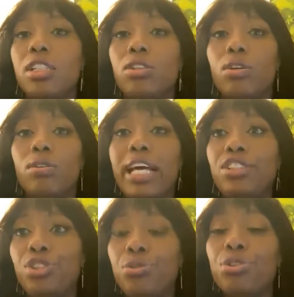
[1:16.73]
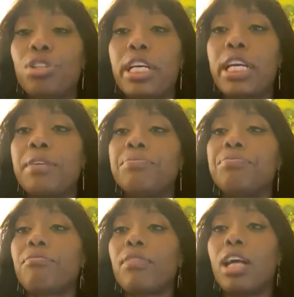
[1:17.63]
So that's usually
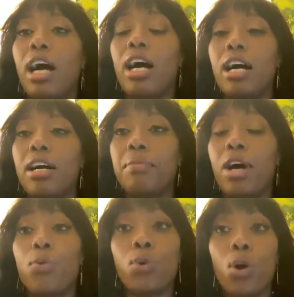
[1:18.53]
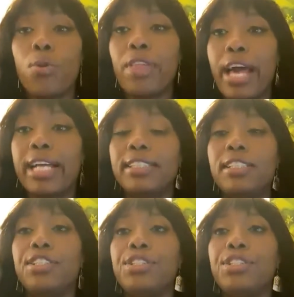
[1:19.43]
a role that